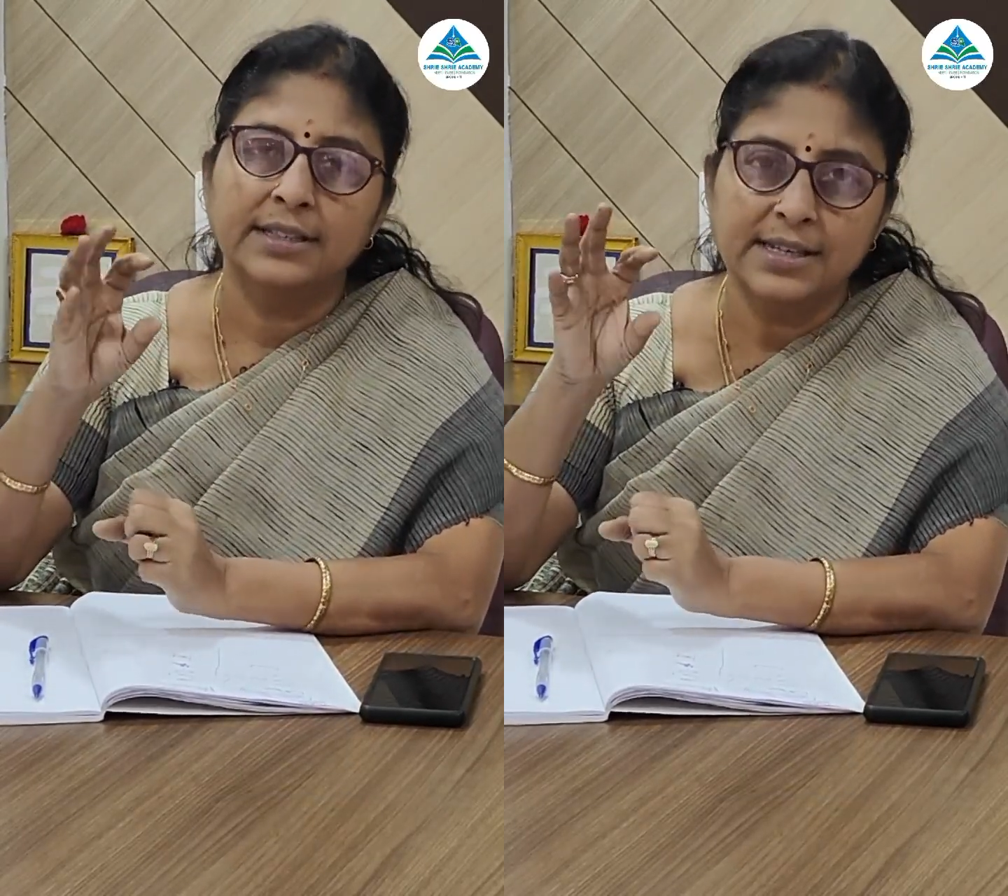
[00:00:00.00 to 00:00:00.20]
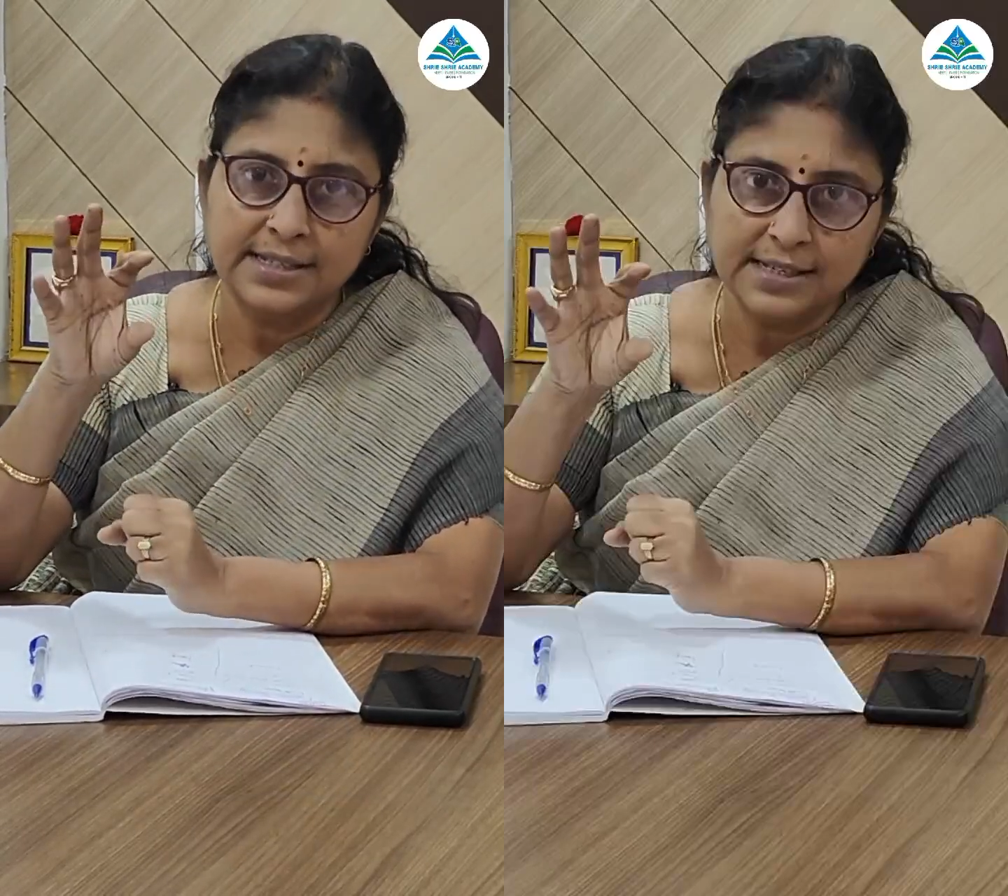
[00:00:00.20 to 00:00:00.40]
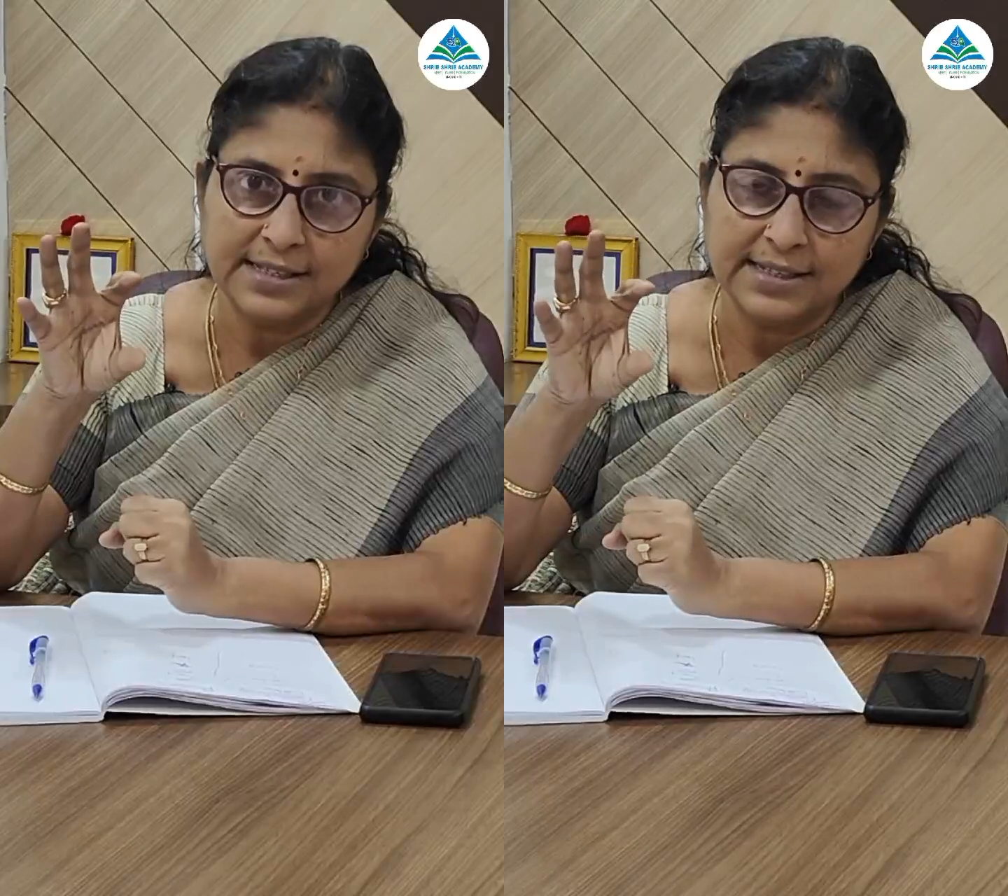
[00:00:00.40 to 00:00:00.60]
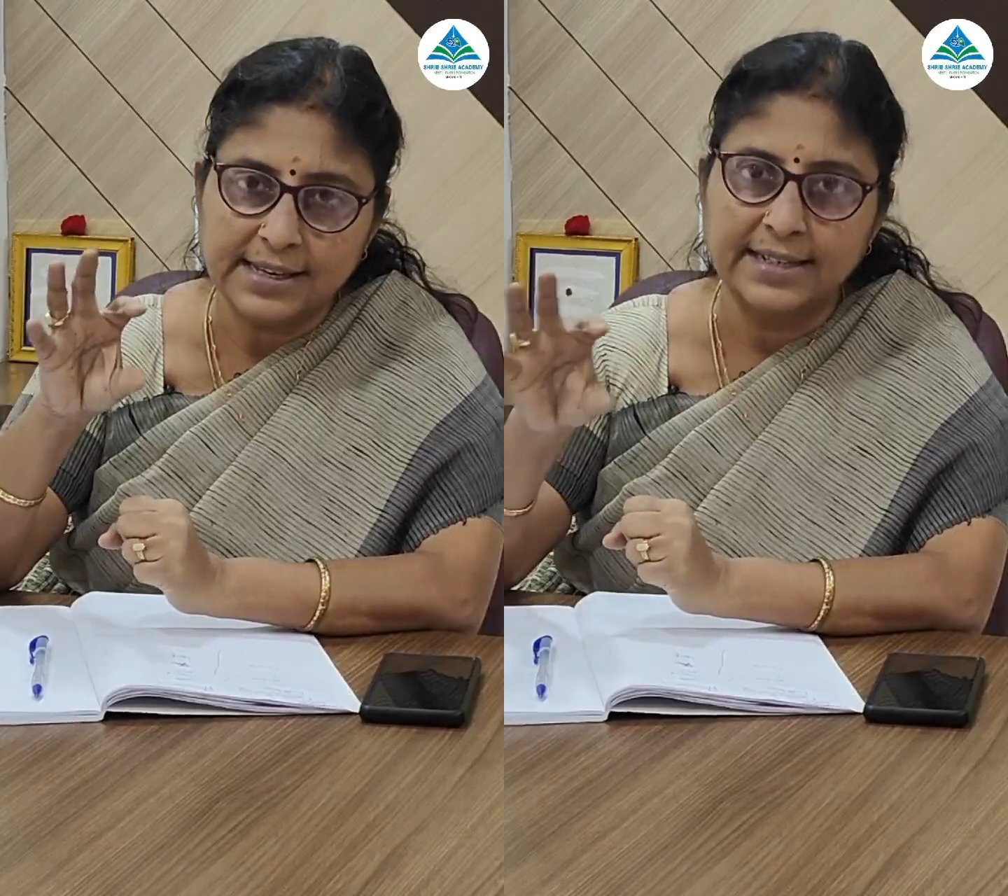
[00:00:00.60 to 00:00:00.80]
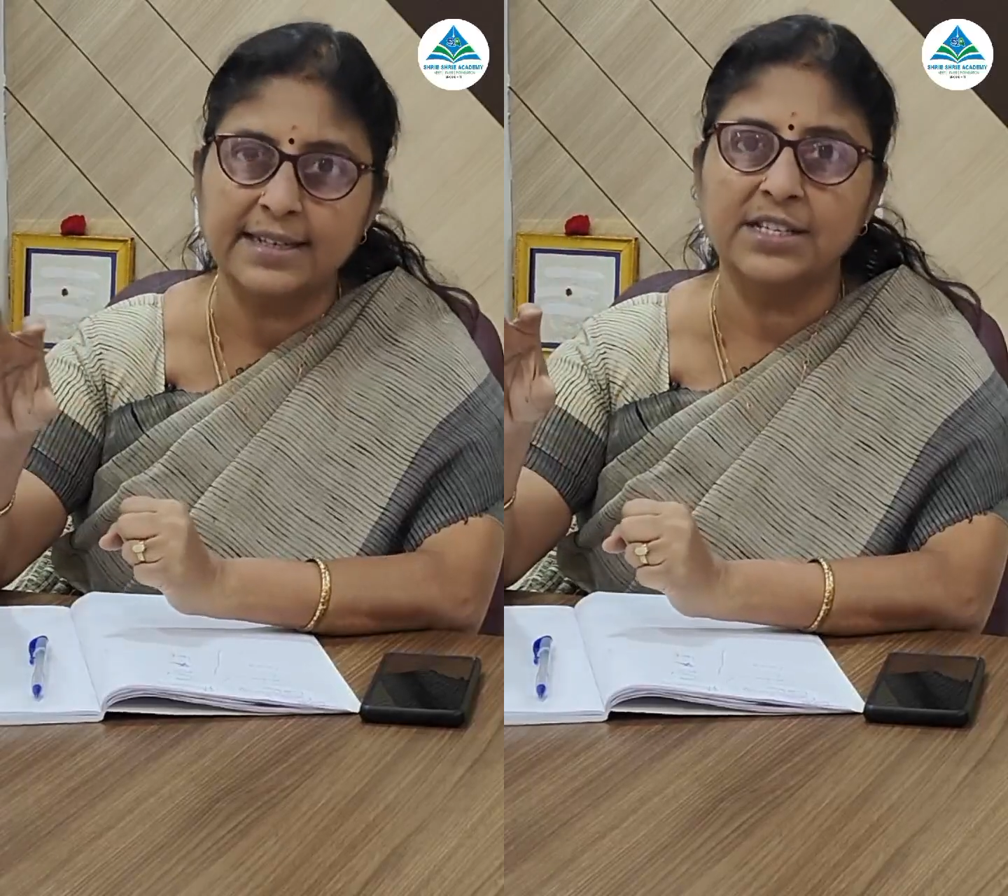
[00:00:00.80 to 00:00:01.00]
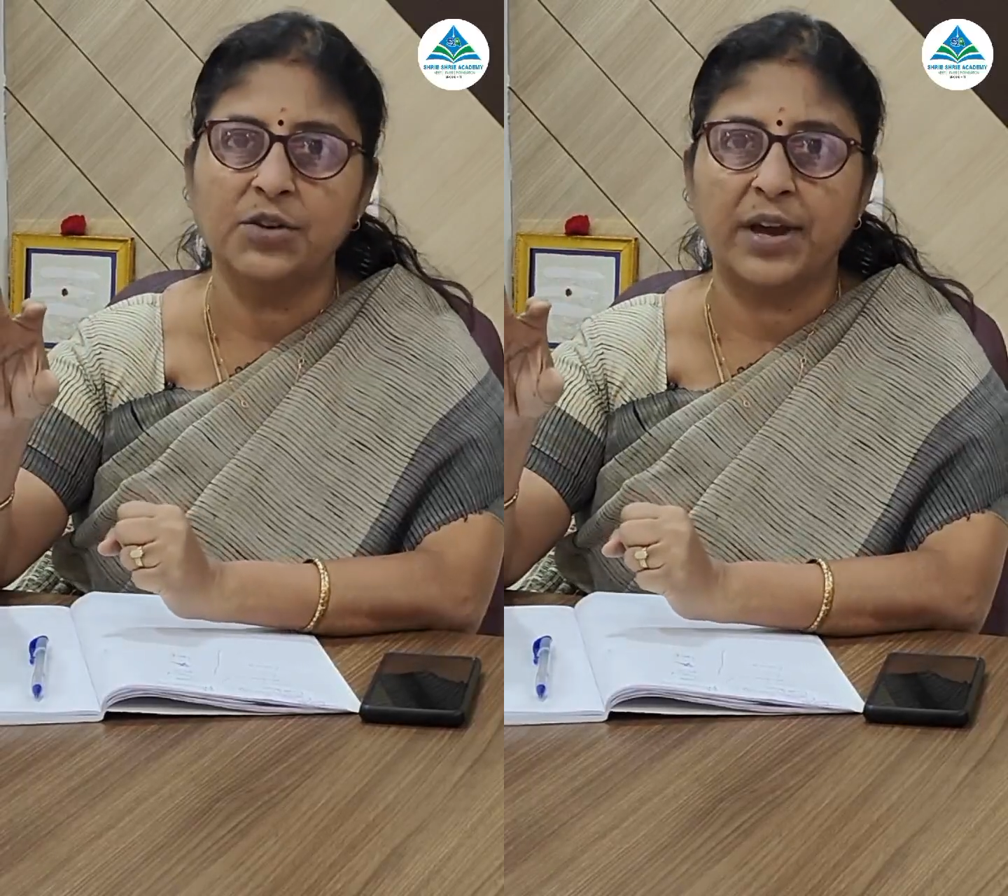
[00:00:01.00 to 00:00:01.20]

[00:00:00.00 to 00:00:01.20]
This is the sentence